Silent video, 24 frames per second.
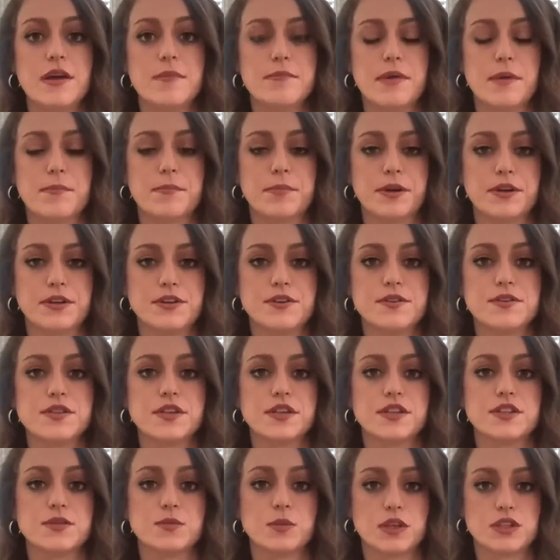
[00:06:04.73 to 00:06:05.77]
But
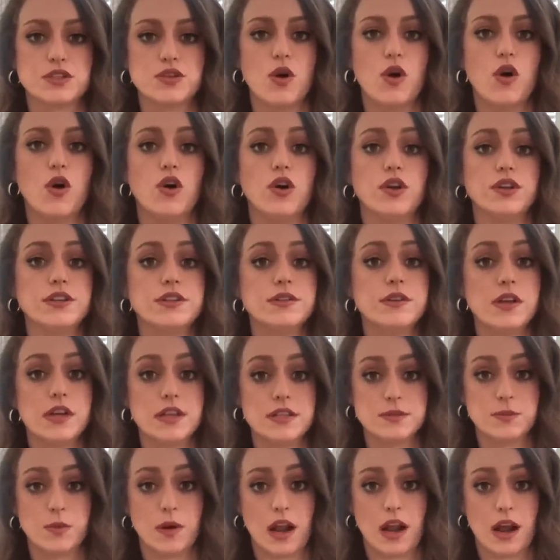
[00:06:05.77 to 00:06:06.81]
producers were told,
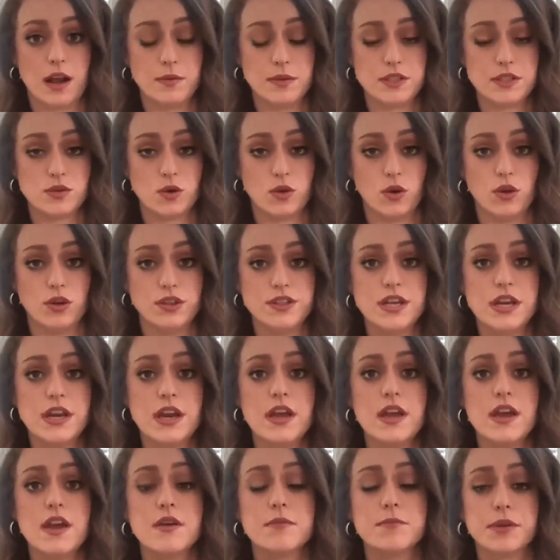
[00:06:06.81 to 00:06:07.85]
is what I was told,
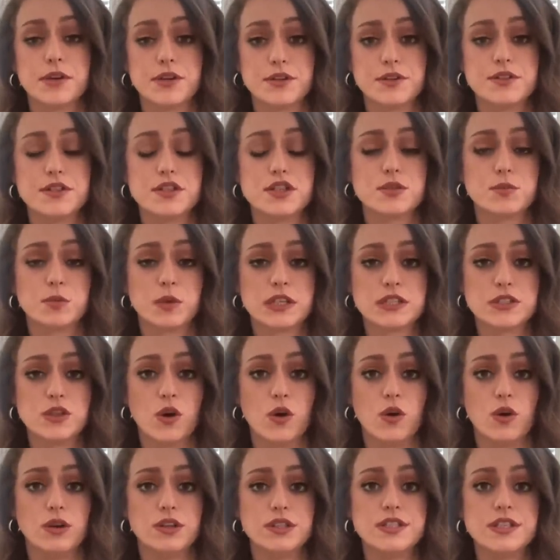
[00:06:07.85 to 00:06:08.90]
producers were
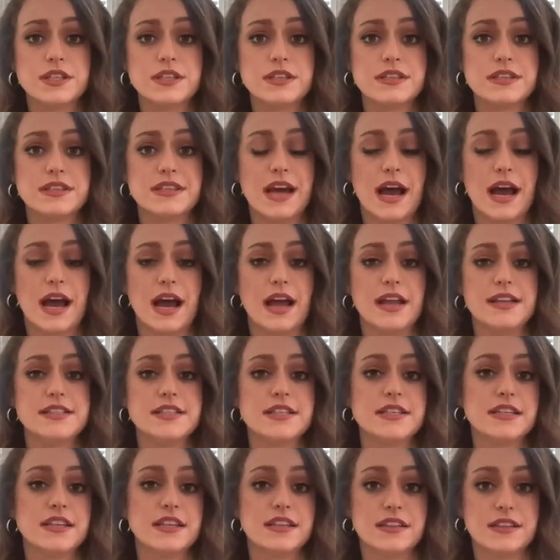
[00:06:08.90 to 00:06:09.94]
told that
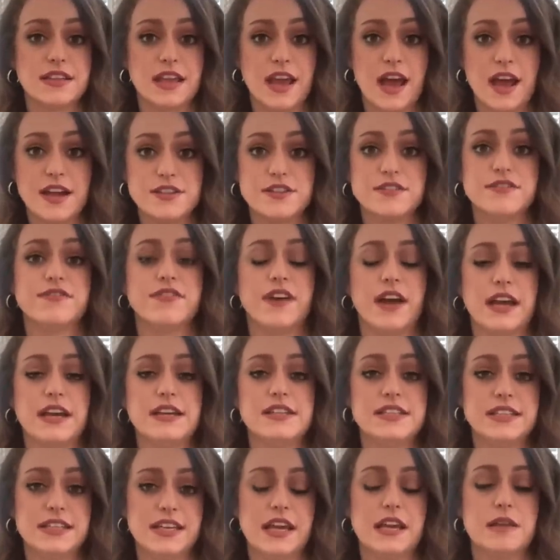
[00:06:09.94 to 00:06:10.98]
they had to fight
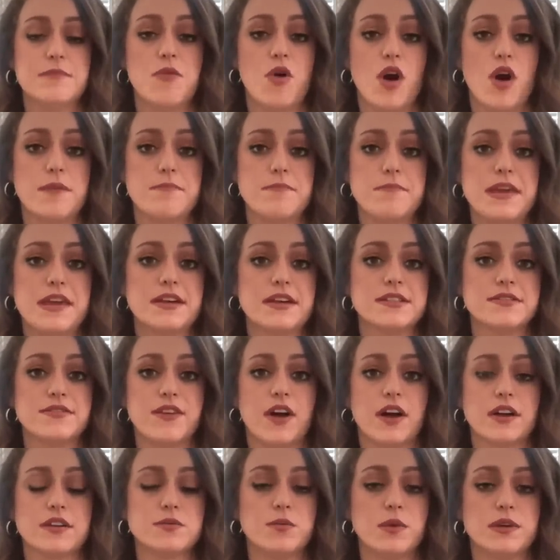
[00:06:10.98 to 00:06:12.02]
to get him on because
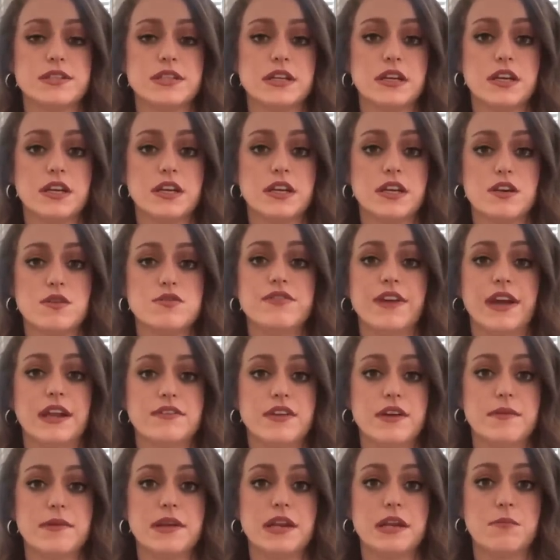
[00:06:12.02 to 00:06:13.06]
Fox wasn't a huge fan of
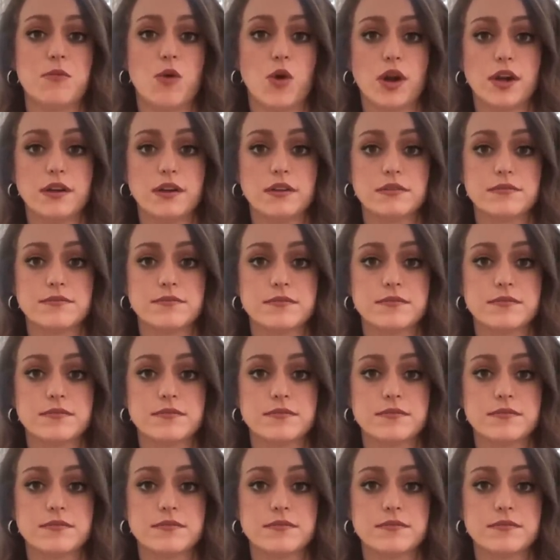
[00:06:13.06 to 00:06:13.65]
him anymore.